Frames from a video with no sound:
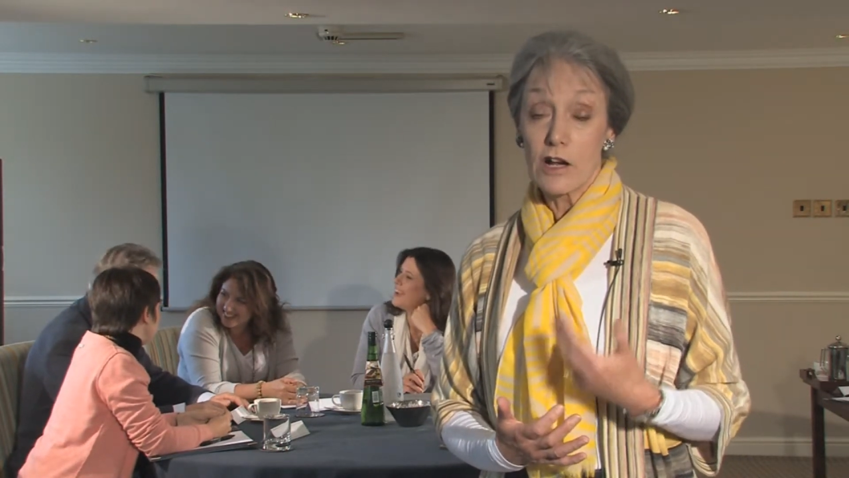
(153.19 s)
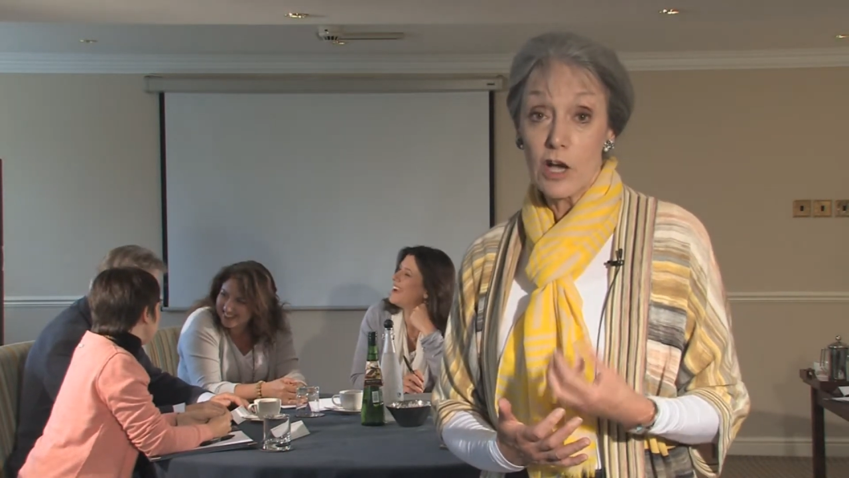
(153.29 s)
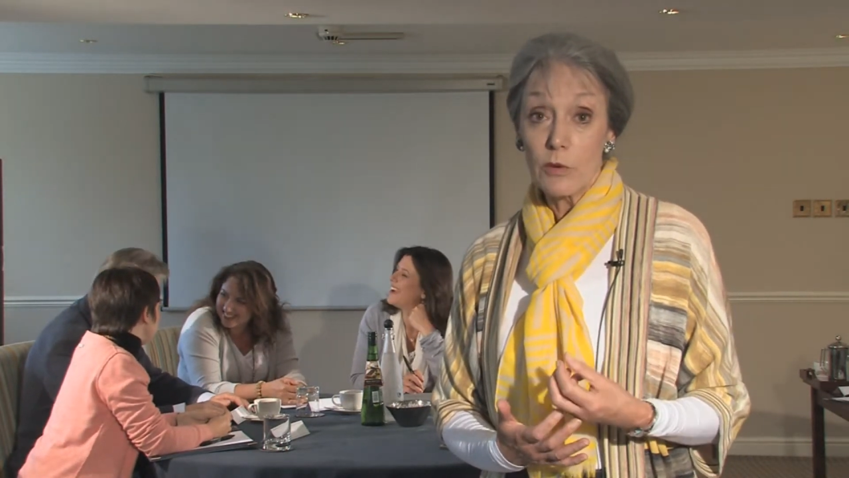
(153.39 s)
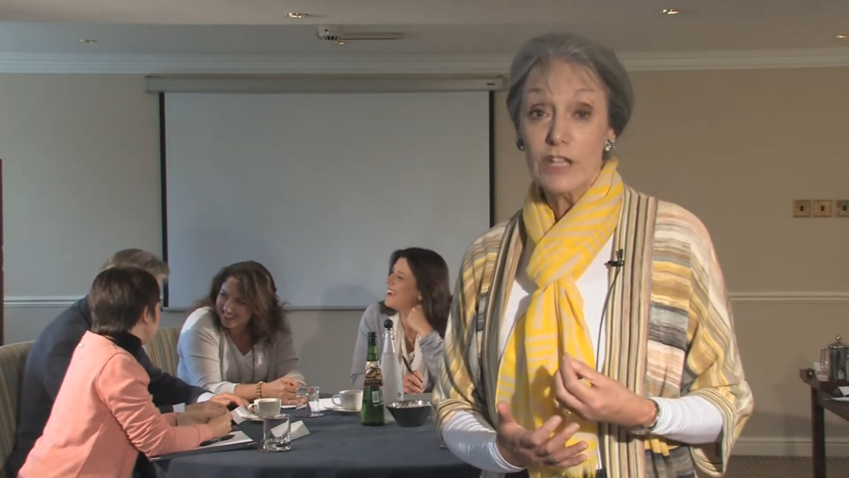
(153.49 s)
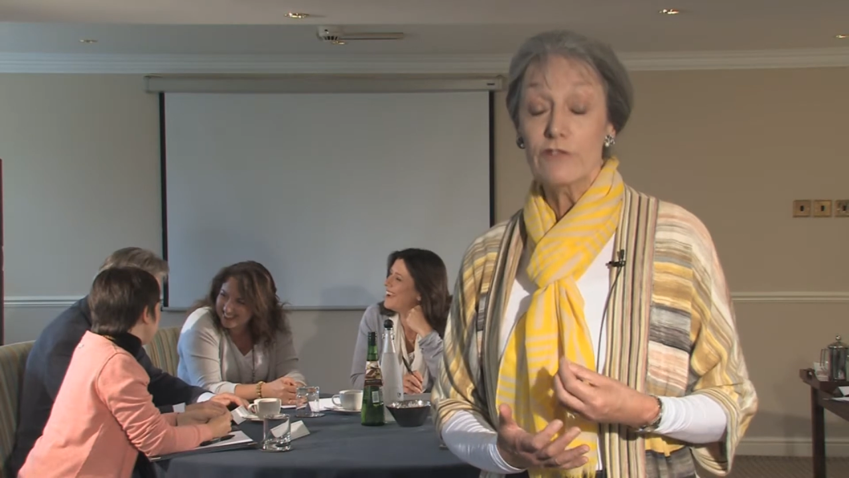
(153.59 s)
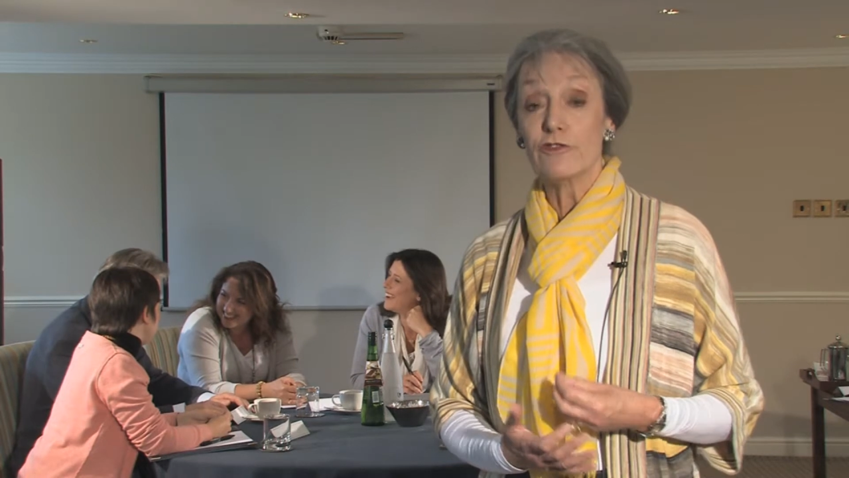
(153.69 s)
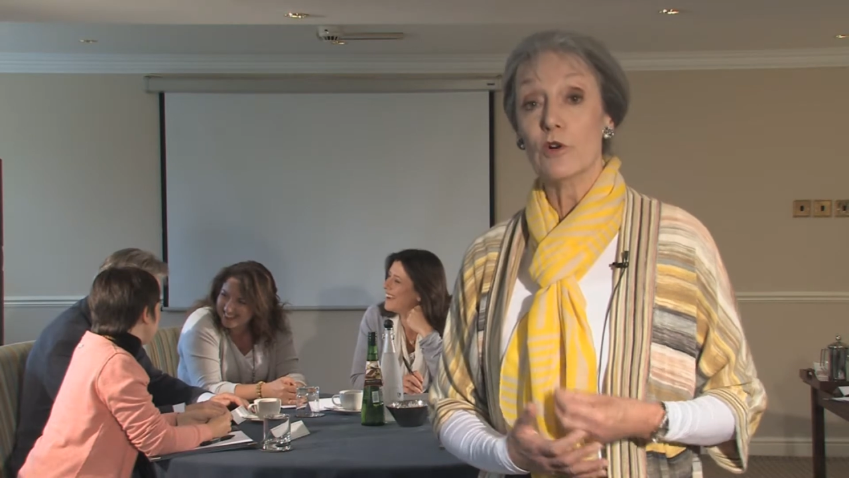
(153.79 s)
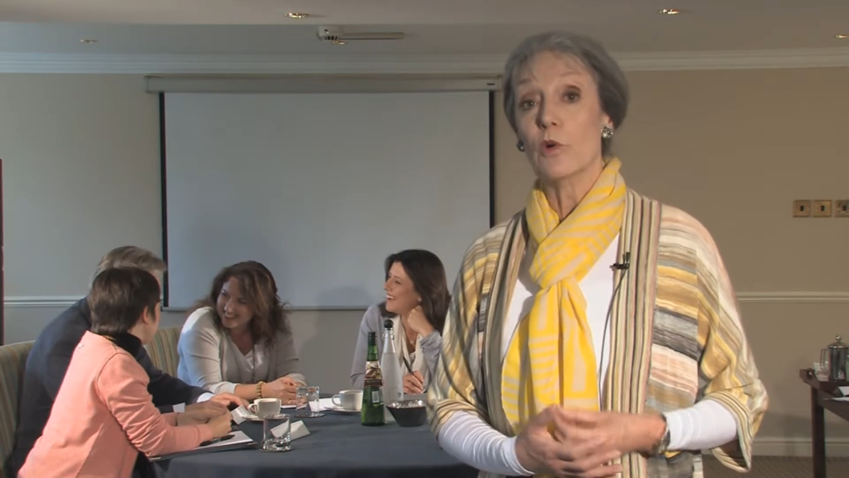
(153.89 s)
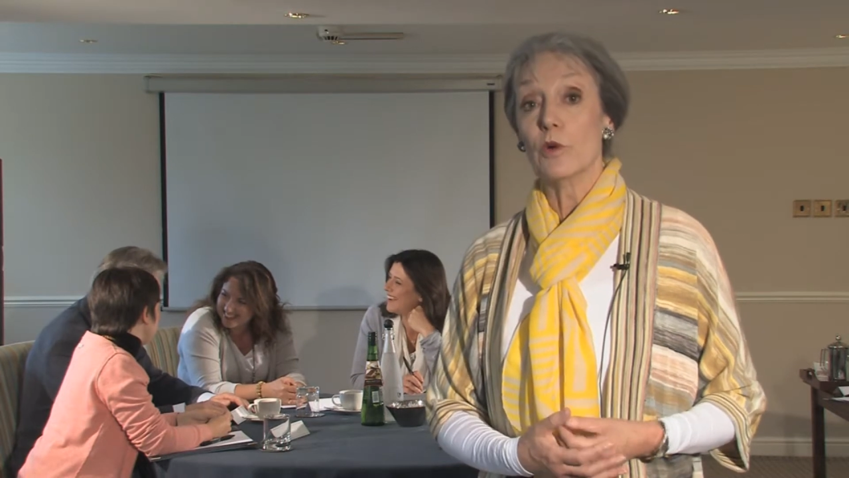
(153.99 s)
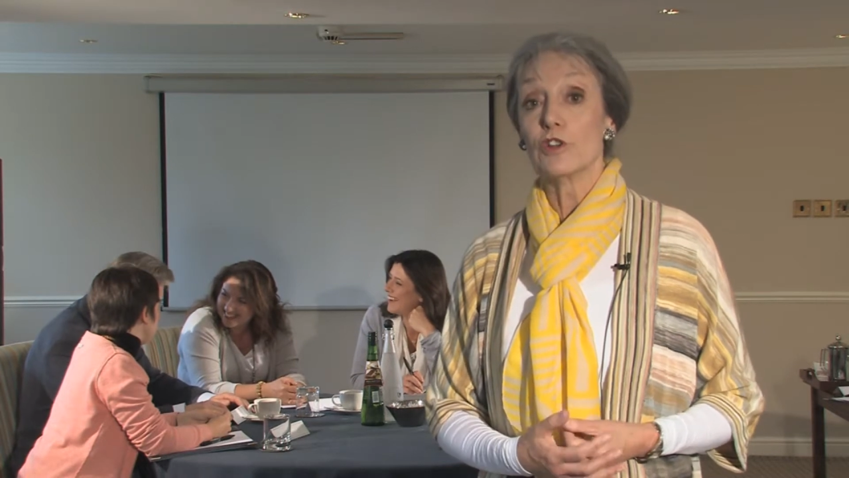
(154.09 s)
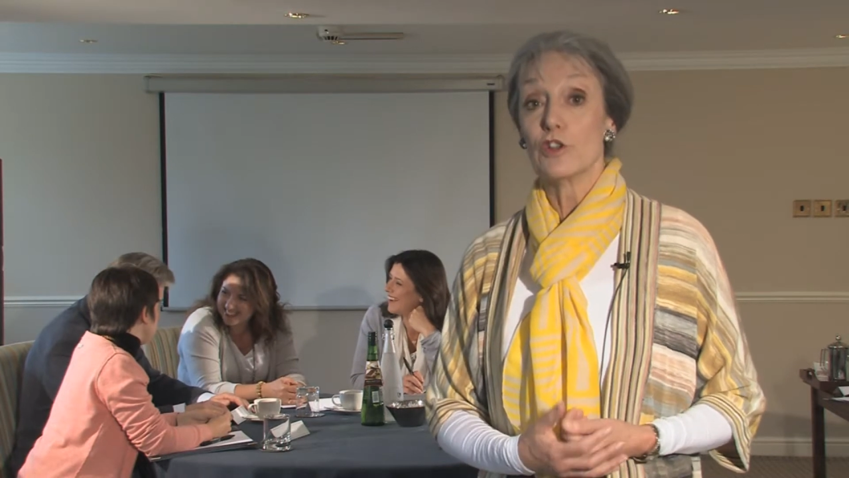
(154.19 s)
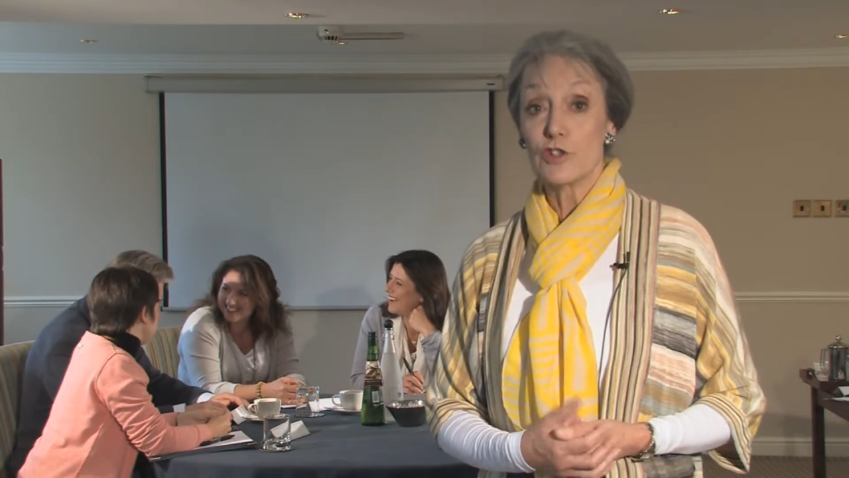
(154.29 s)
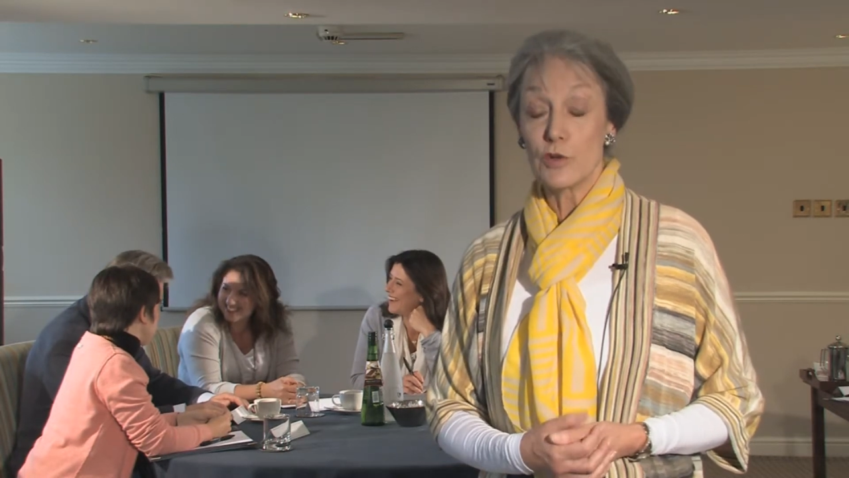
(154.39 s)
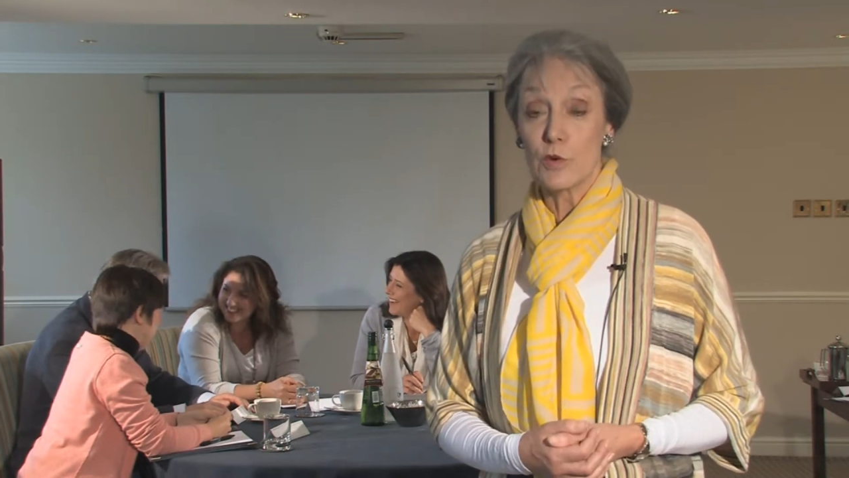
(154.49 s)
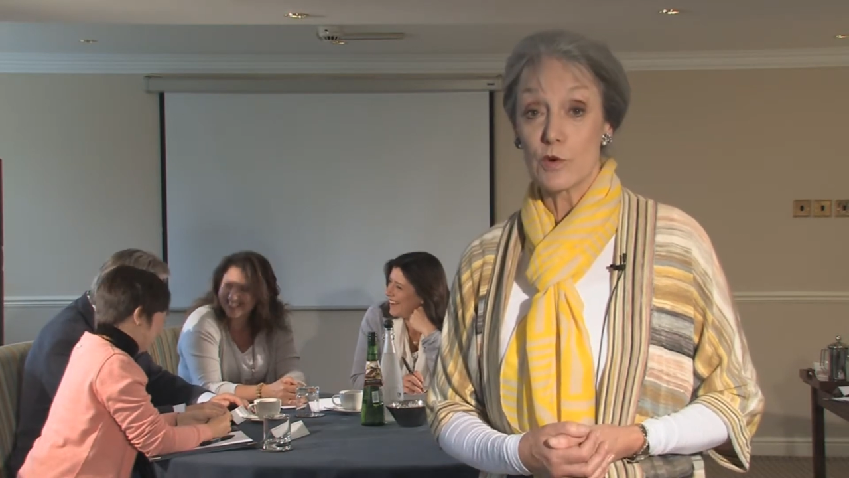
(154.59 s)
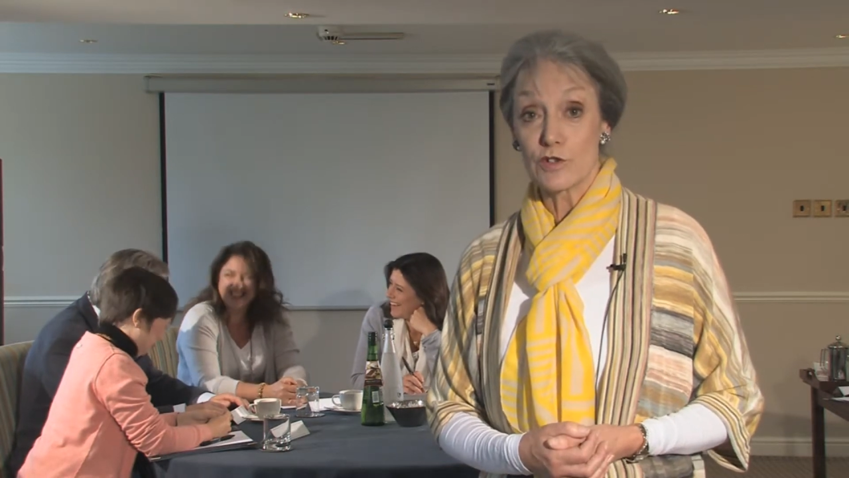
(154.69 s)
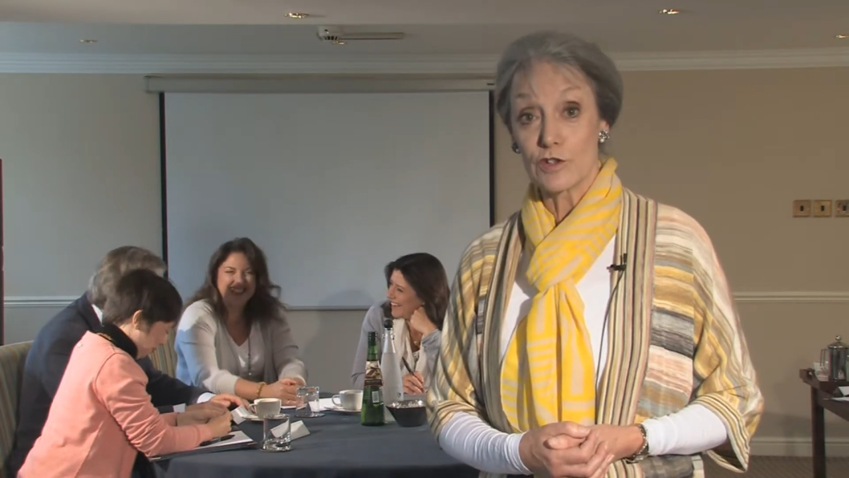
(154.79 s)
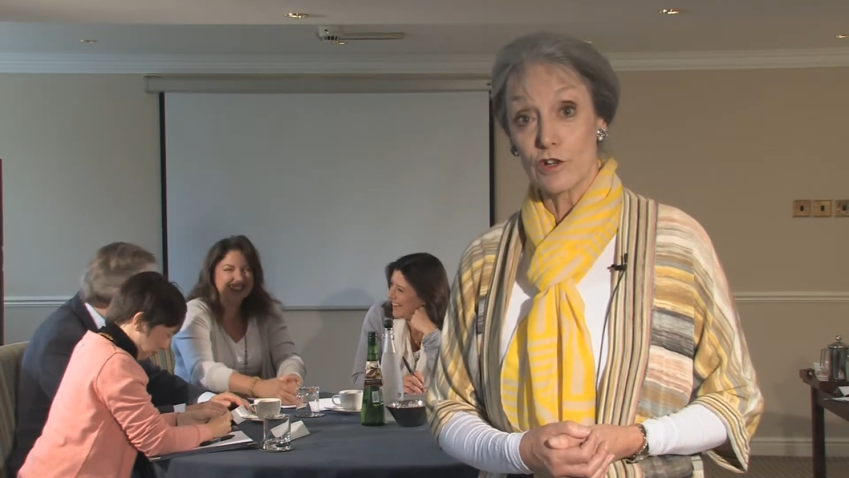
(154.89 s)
going forward towards the